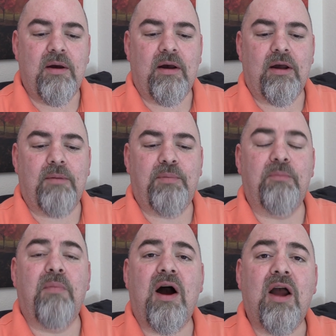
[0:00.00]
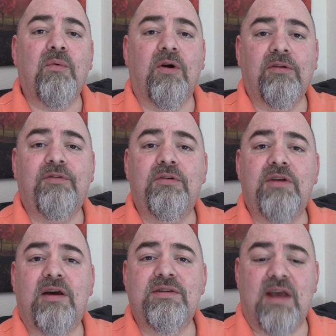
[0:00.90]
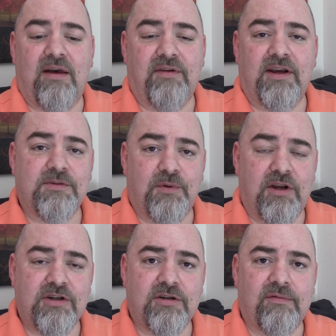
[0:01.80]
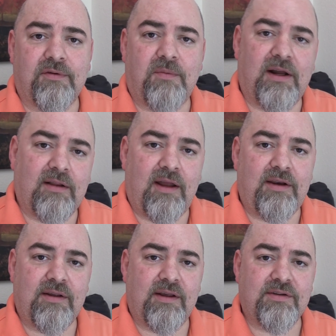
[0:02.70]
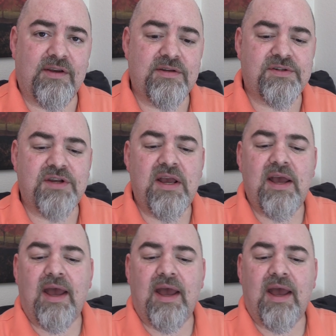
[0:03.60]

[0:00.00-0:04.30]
but my worldview does have an explanation for why lightning exists,